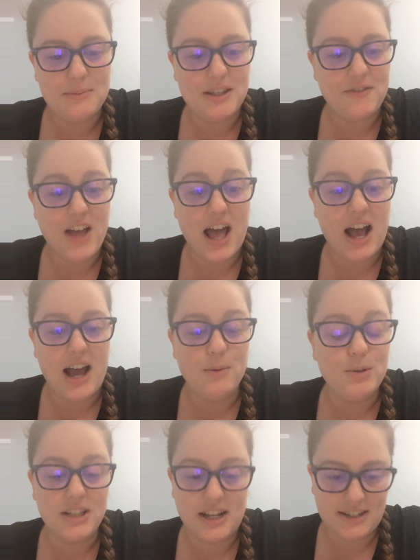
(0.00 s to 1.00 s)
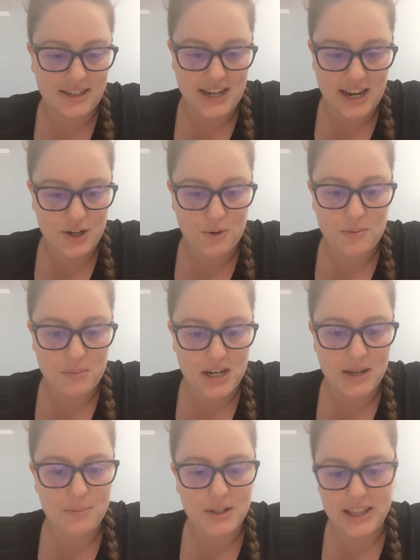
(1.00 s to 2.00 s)
himself, I will not detain you a
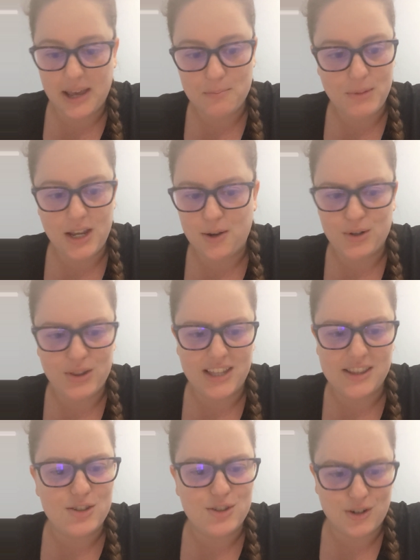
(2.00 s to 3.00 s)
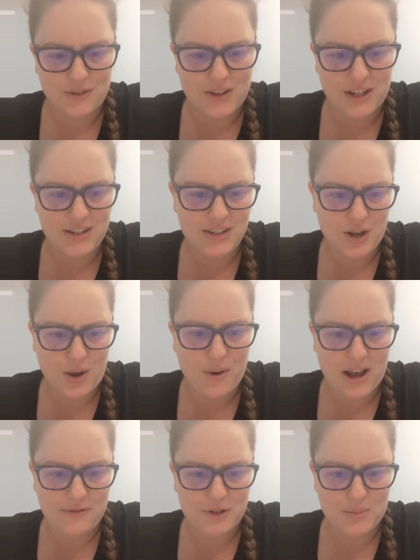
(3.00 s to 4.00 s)
minute, but let me or let the servant go
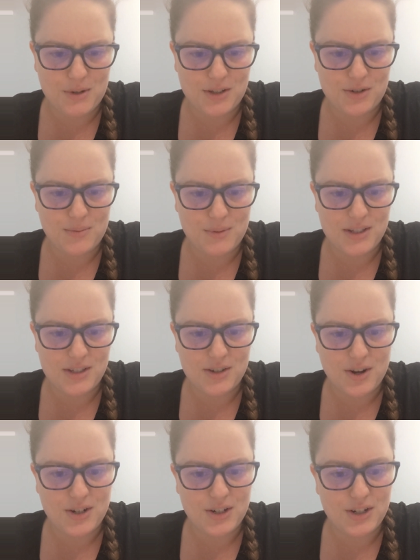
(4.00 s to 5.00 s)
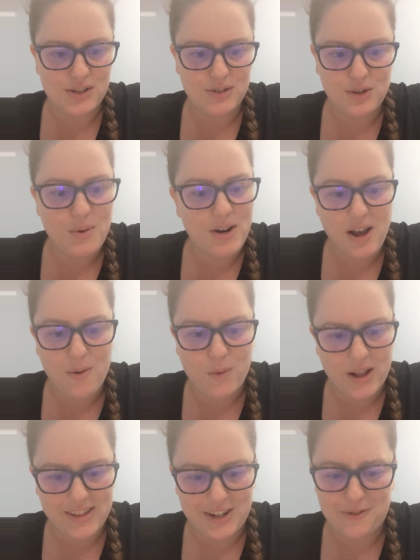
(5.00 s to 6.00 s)
after Mr. and Mrs. Gardiner. You are not
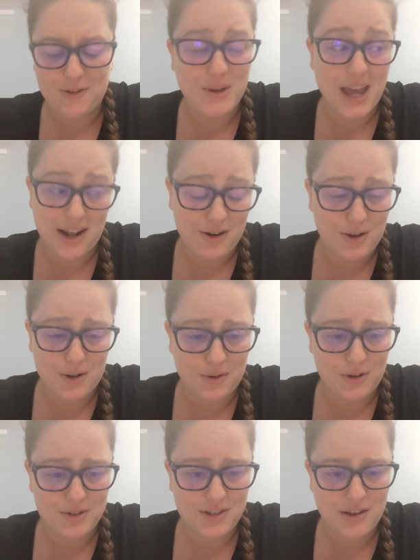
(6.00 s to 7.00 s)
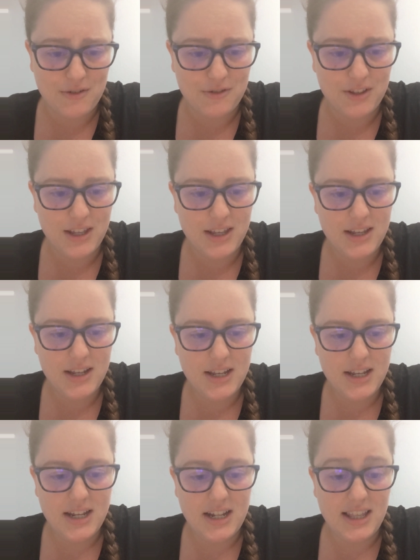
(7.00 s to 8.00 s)
well enough. You cannot go yourself.
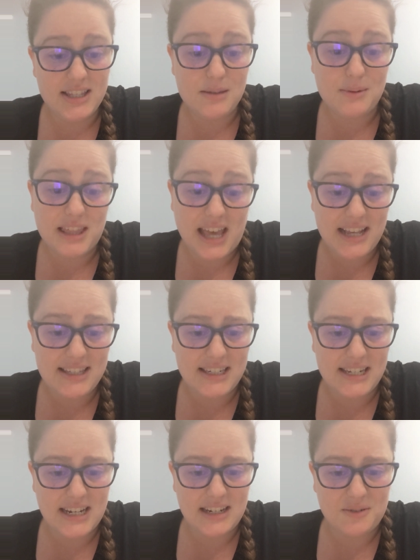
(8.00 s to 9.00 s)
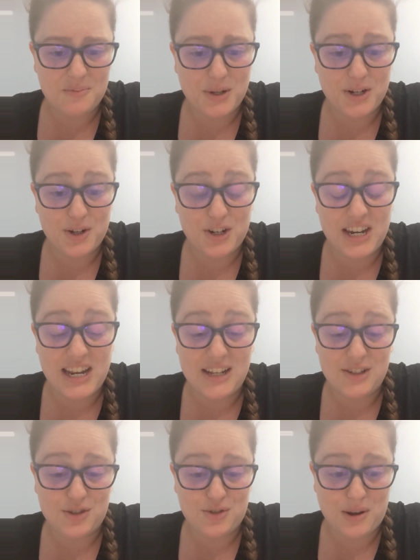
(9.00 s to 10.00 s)
Elizabeth hesitated, but her
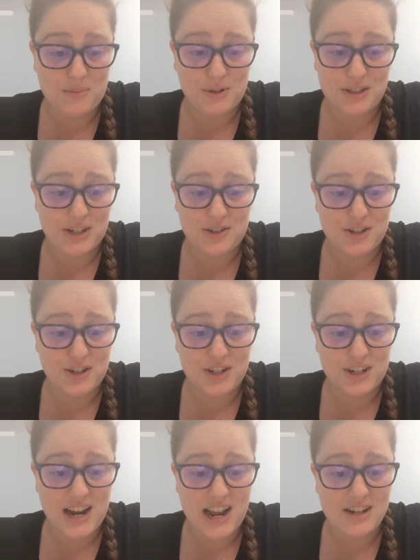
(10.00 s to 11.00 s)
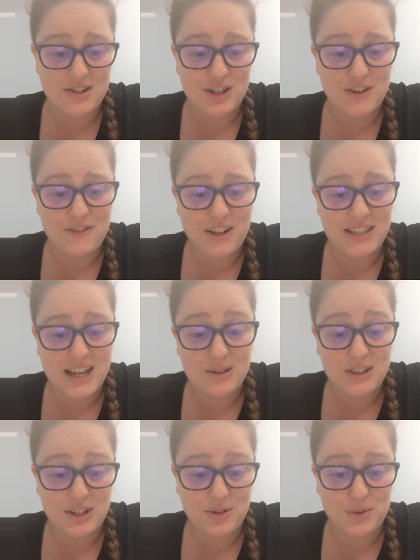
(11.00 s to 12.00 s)
knees trembled under her, and she felt how
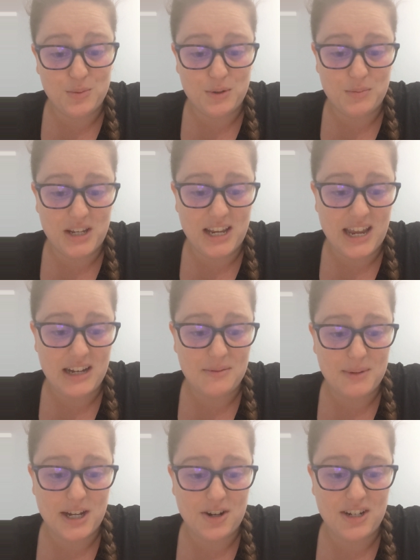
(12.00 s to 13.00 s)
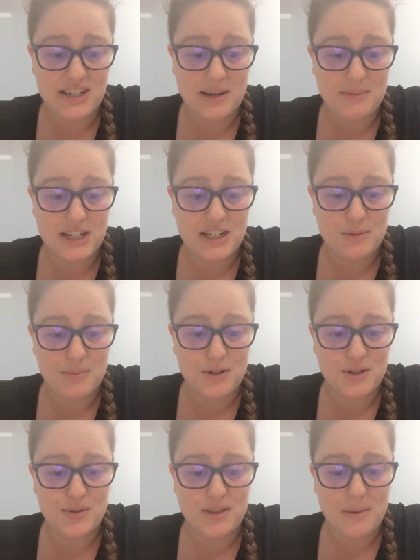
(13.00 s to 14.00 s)
little would be gained by her attempting to
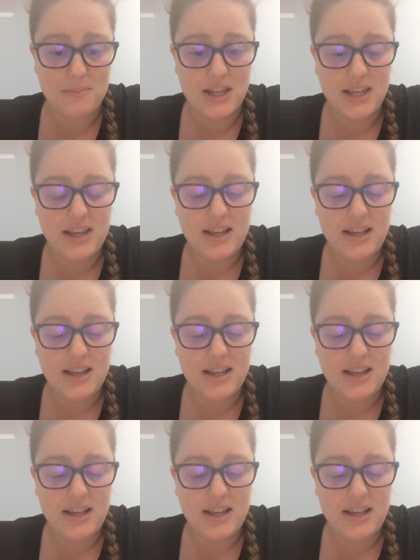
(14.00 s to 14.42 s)
pursue them.